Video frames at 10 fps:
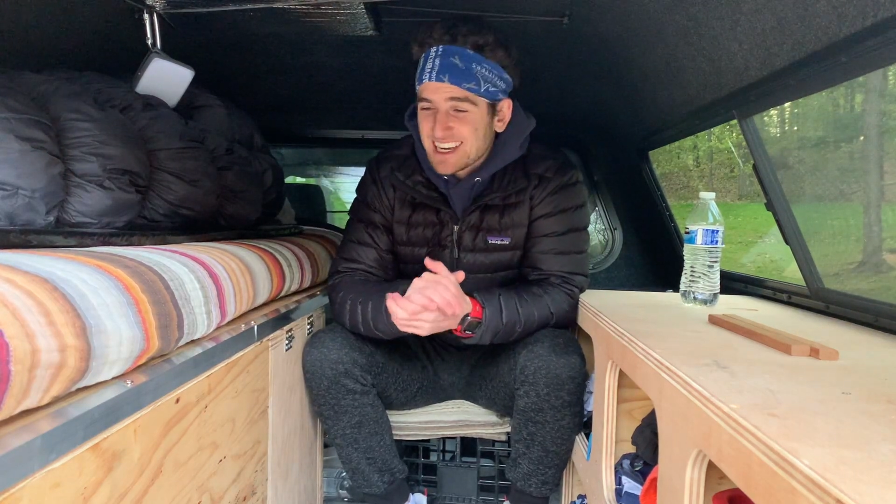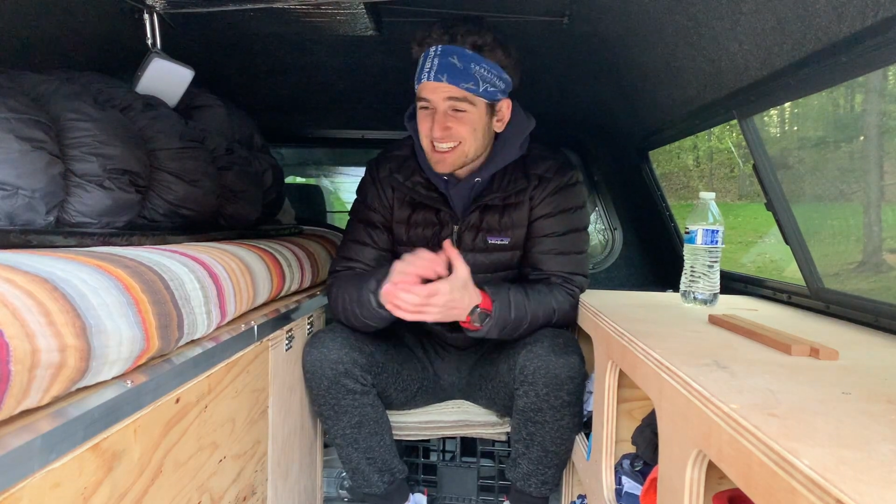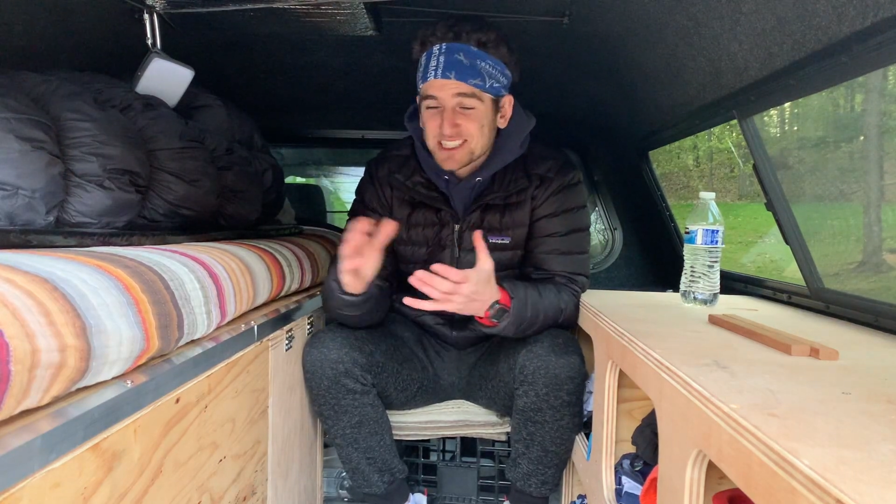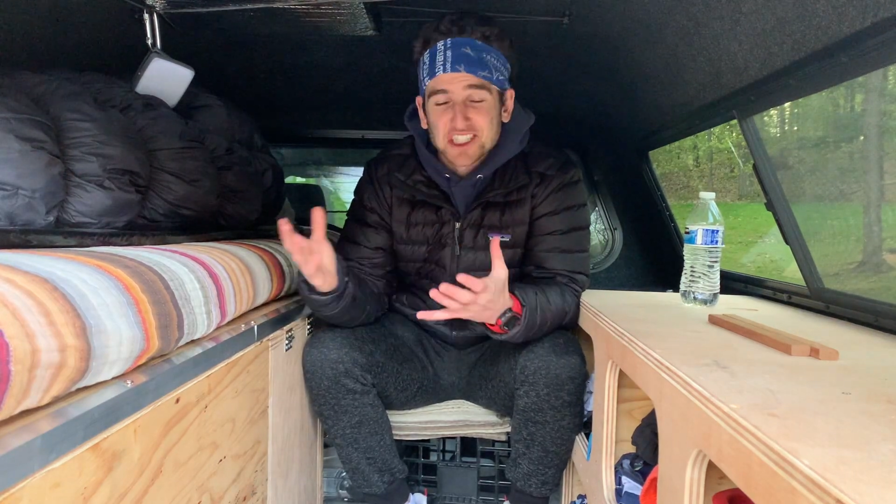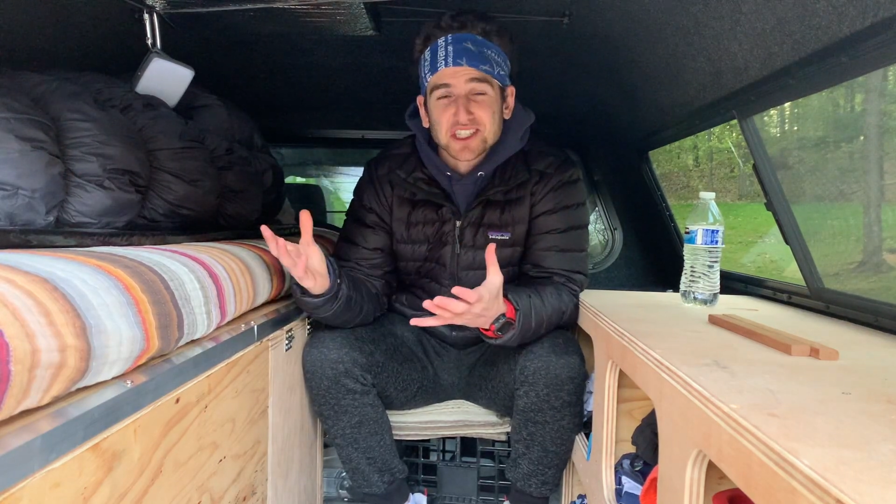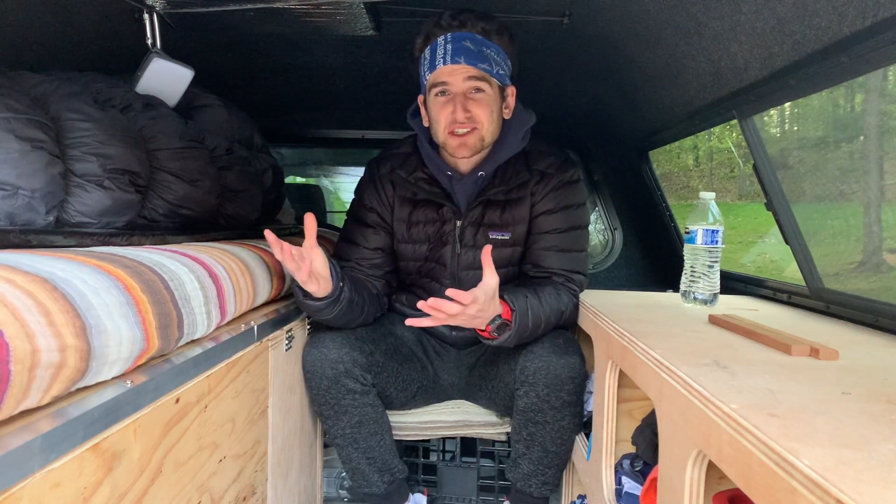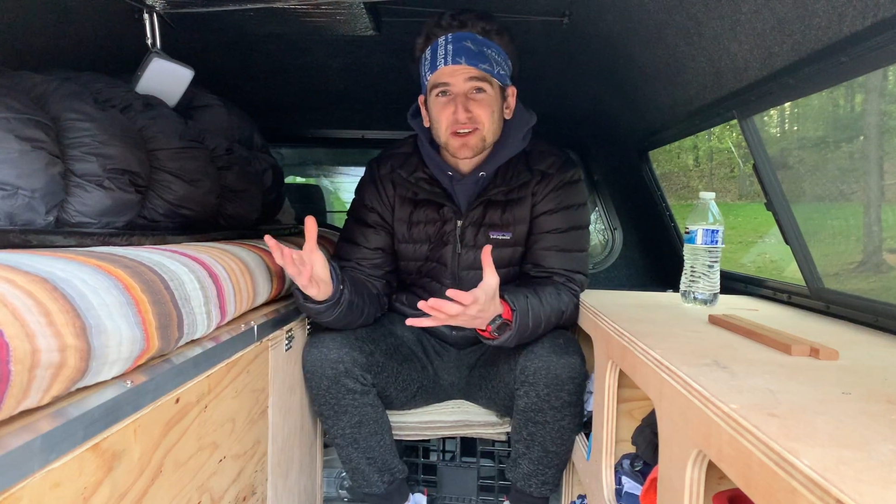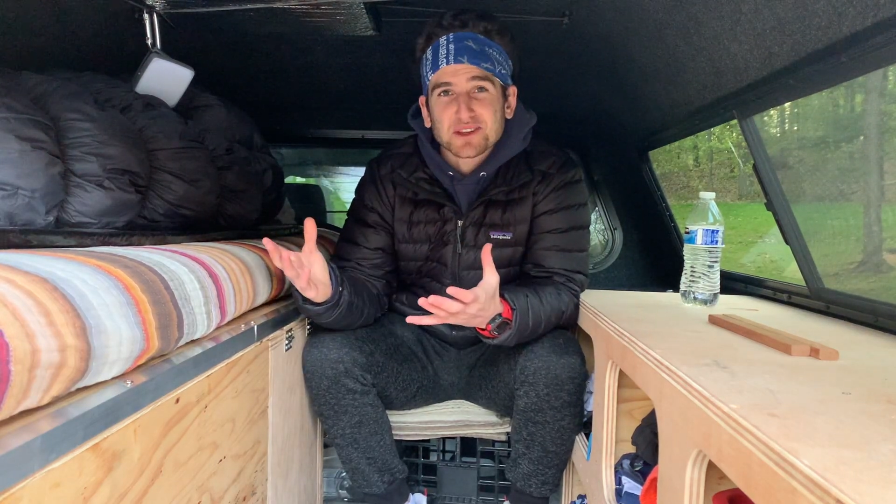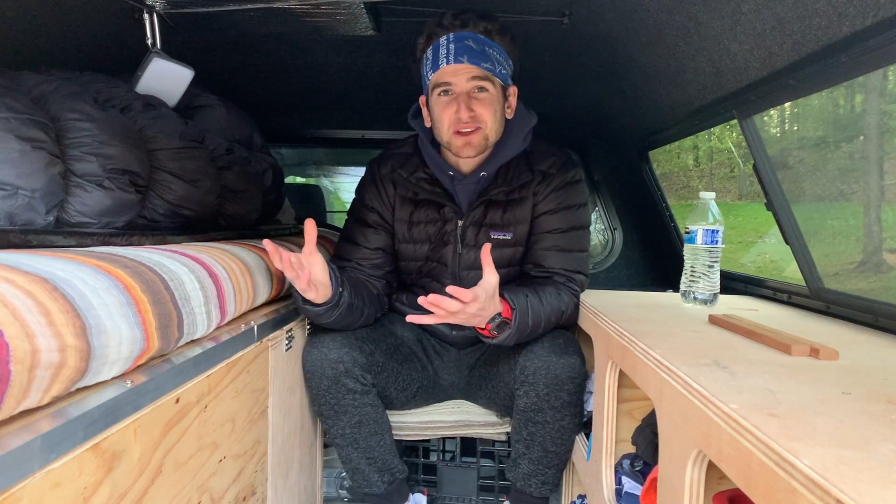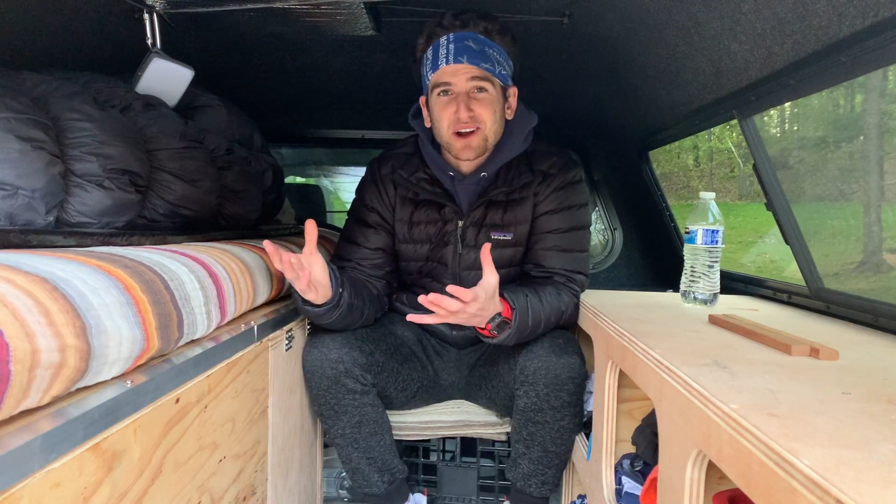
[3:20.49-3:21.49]
and to just
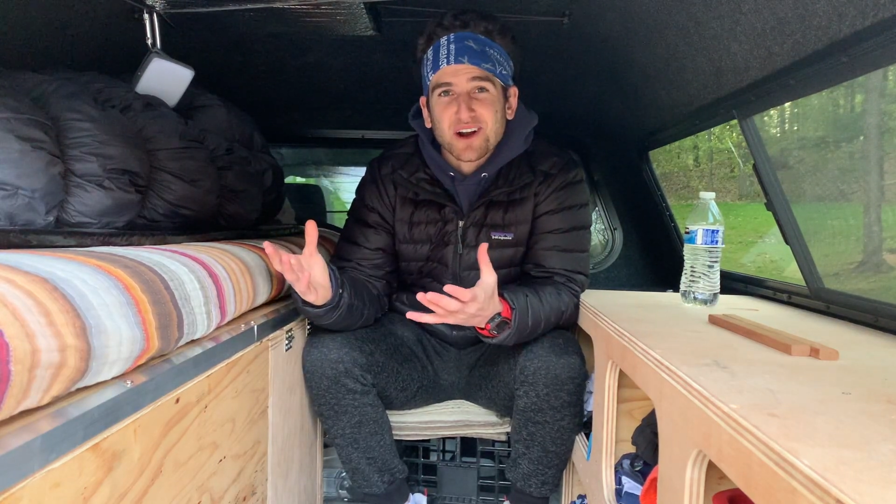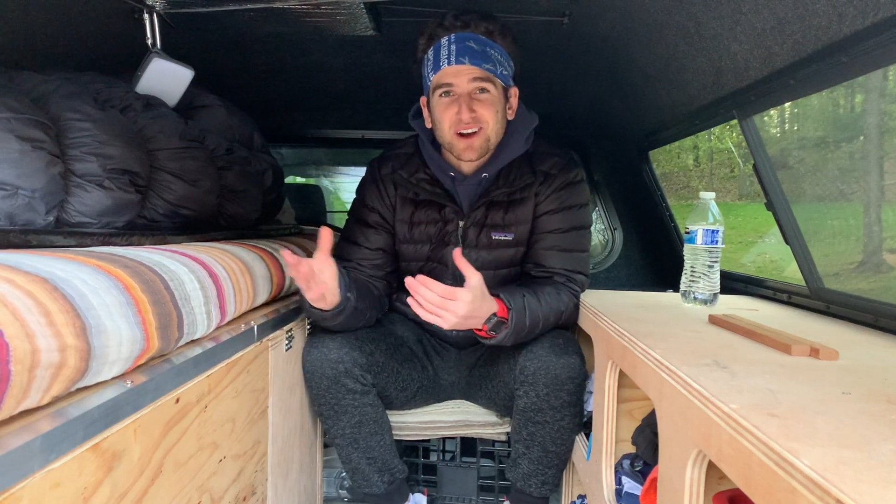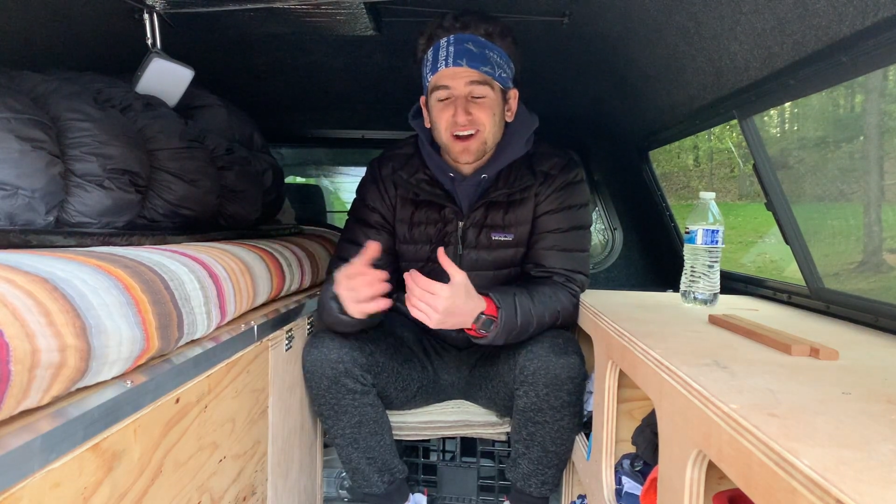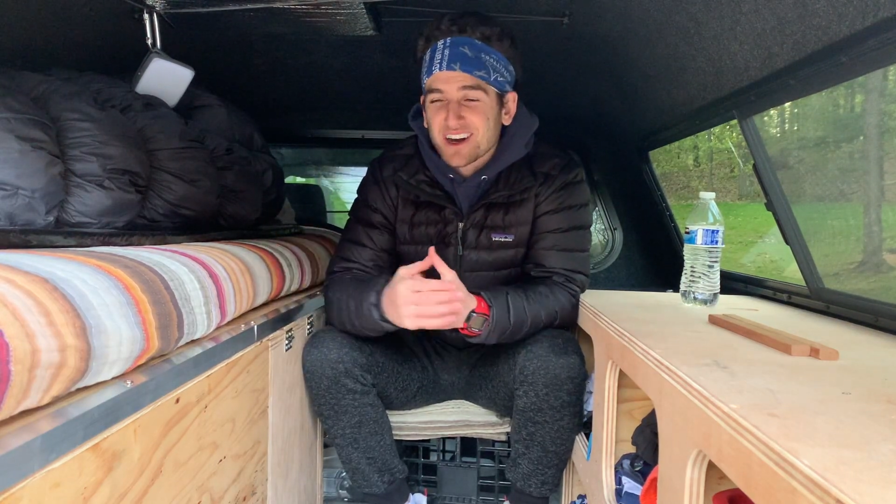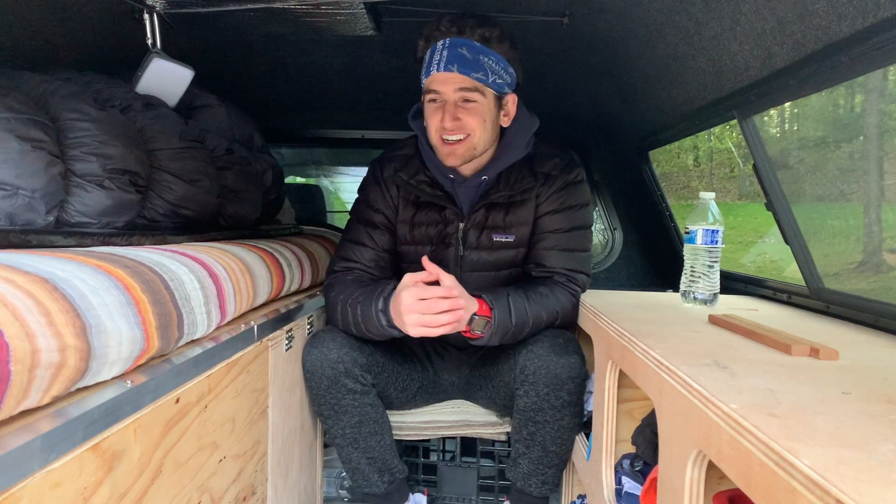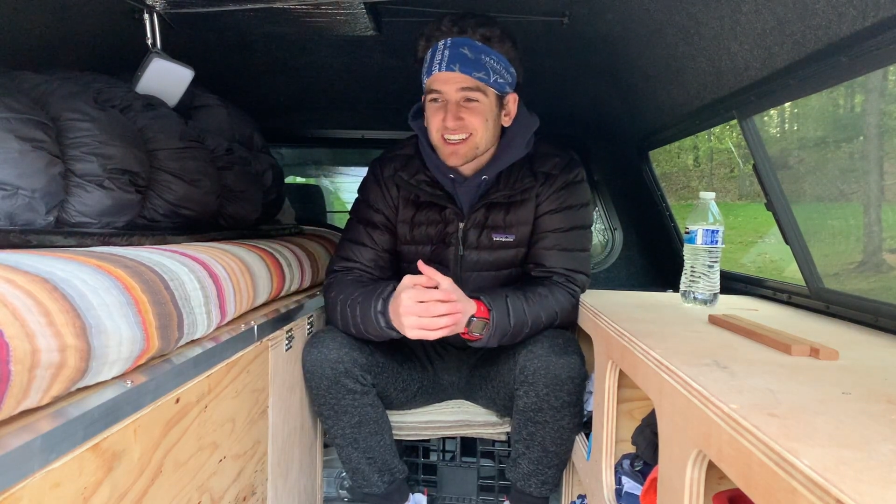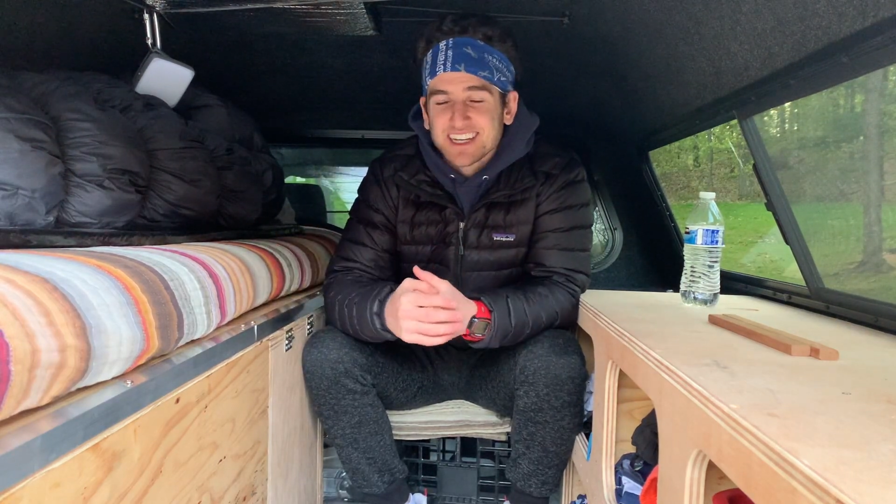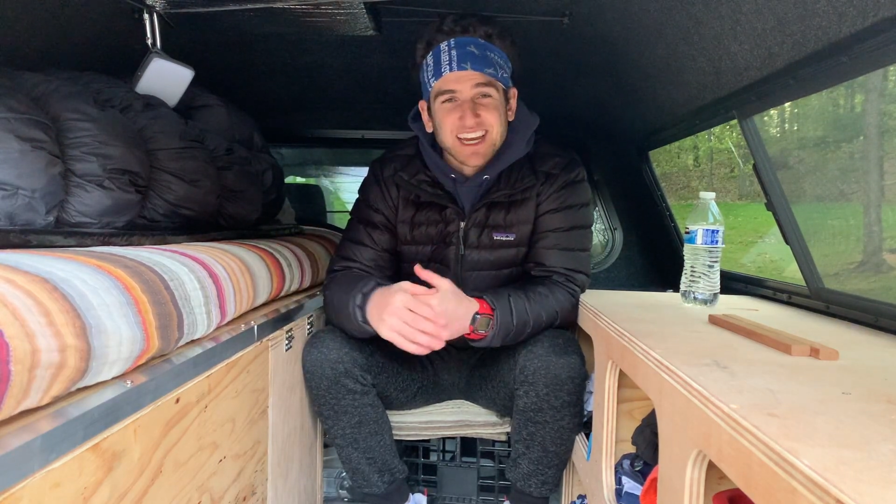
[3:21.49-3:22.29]
turn the car on